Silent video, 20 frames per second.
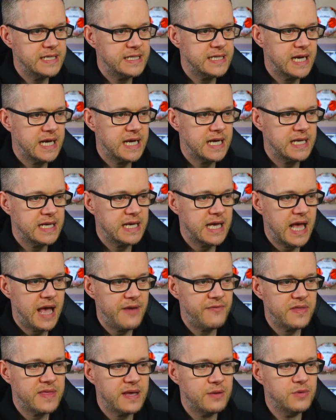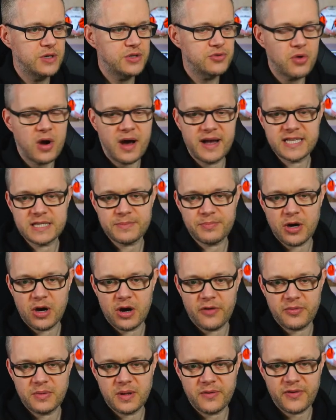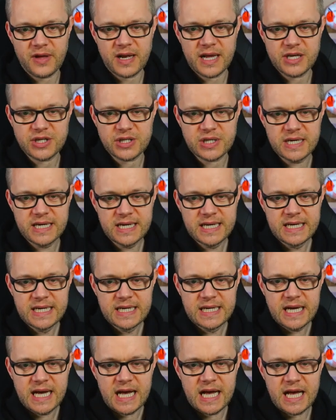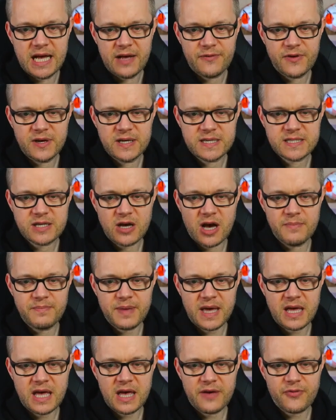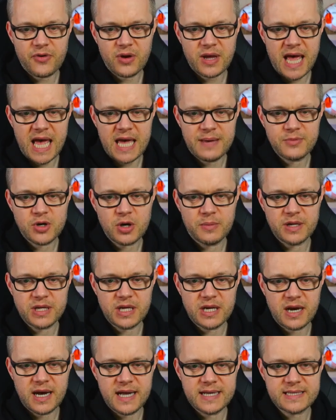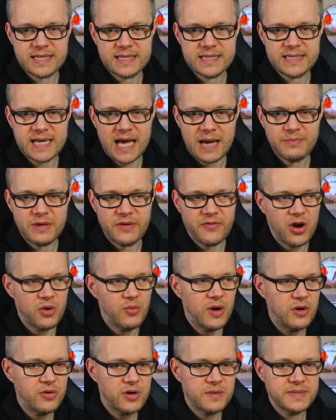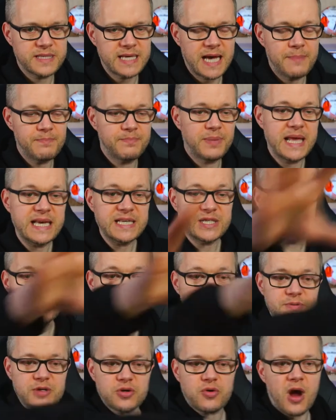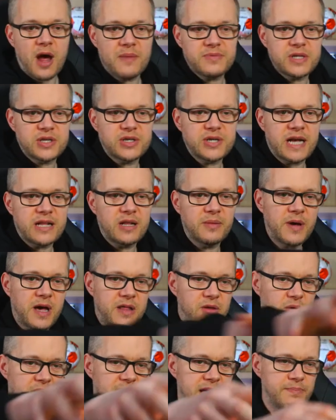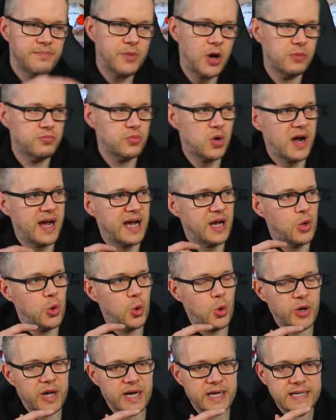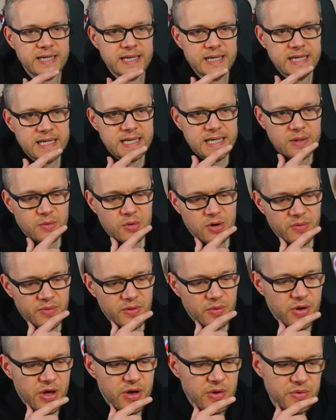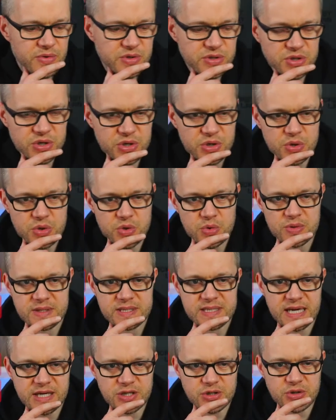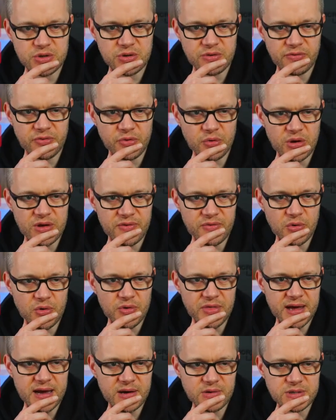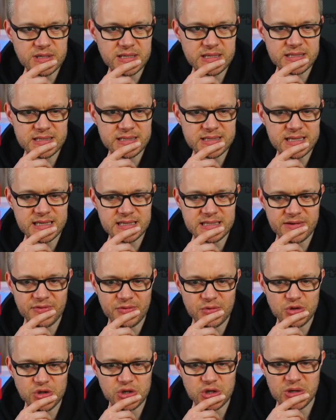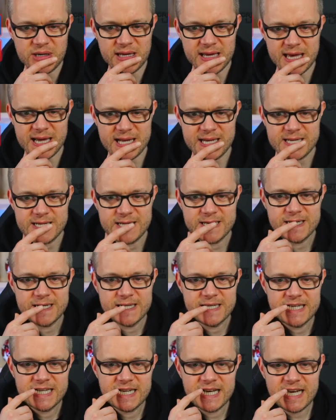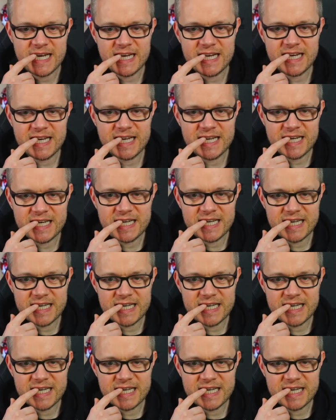uh, everything was right apart from the finish. Uh, first time being here for a game. Come on, United, says Sam. You're very welcome, Sam. Please do subscribe to the channel, by the way. Bottom right-hand corner. We're on the road to six hundred forty-four thousand. Thanks, everyone, tuning in. Uh,